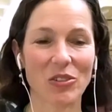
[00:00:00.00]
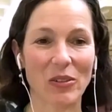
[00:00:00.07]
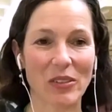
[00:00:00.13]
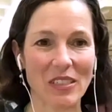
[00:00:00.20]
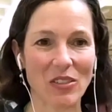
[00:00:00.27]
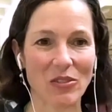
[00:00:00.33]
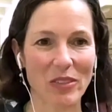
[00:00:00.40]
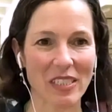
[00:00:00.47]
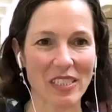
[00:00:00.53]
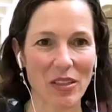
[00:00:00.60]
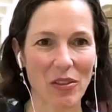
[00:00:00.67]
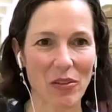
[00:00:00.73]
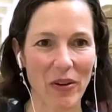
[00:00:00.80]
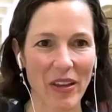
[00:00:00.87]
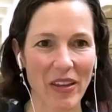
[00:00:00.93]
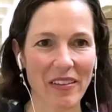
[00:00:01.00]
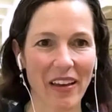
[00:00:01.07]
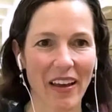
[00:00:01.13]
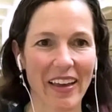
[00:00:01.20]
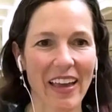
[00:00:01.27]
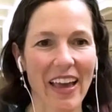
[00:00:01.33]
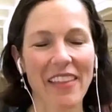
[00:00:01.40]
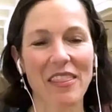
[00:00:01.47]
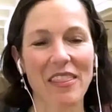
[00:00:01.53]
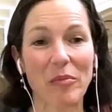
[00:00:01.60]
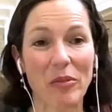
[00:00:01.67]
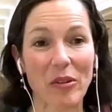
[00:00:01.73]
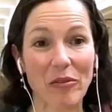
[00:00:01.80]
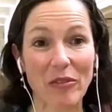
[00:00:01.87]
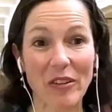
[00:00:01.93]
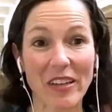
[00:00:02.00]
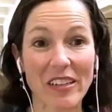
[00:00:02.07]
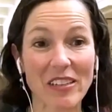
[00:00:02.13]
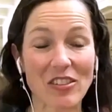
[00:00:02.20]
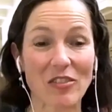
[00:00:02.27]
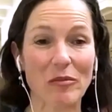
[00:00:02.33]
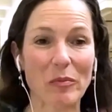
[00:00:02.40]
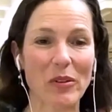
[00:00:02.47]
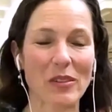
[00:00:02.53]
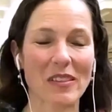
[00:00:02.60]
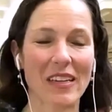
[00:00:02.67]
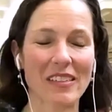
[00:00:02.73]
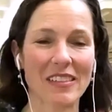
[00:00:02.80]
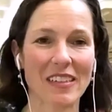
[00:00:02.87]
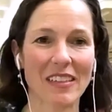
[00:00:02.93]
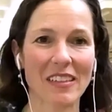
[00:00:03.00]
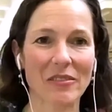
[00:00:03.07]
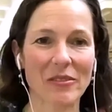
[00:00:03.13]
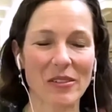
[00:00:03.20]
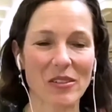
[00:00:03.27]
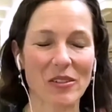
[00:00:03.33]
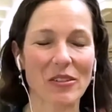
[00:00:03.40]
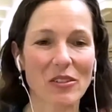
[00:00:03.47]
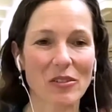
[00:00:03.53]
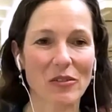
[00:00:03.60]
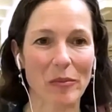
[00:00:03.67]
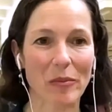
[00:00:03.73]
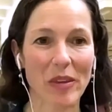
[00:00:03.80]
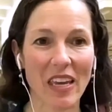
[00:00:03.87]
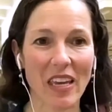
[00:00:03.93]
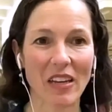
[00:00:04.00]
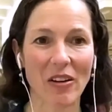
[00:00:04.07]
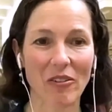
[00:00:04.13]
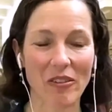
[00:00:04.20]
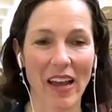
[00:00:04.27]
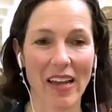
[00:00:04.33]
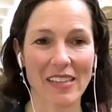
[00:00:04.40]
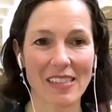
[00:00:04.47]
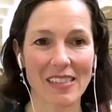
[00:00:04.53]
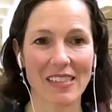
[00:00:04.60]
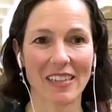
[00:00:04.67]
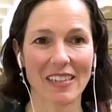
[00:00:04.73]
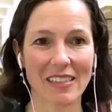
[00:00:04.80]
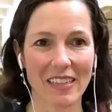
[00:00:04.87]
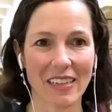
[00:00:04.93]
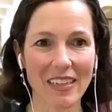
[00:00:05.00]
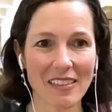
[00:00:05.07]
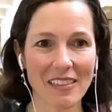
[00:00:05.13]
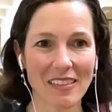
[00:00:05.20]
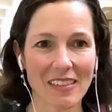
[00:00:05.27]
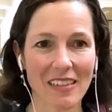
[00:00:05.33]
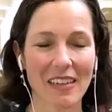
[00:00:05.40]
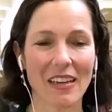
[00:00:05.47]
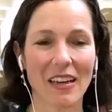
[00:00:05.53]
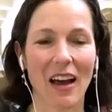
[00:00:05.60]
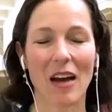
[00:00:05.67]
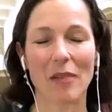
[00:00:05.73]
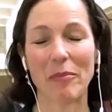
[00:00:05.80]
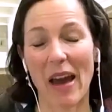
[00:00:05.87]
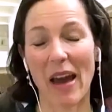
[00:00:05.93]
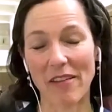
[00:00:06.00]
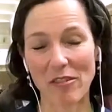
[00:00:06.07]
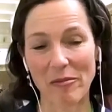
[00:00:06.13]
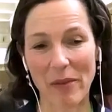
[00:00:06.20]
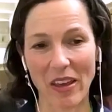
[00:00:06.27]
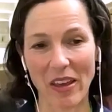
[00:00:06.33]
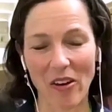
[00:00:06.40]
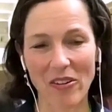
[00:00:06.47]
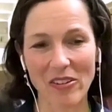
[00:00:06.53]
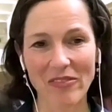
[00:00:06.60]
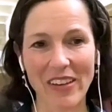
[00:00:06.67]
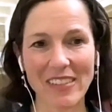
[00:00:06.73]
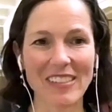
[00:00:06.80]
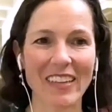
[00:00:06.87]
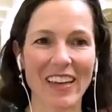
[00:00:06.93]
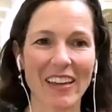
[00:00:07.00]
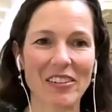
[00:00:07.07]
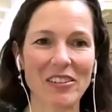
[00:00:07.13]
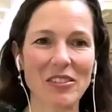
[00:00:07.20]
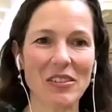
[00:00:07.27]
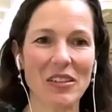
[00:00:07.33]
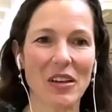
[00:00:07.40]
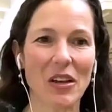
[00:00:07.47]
2023, I had the privilege of presenting the results from KEYNOTE-966 on behalf of my co-investigators,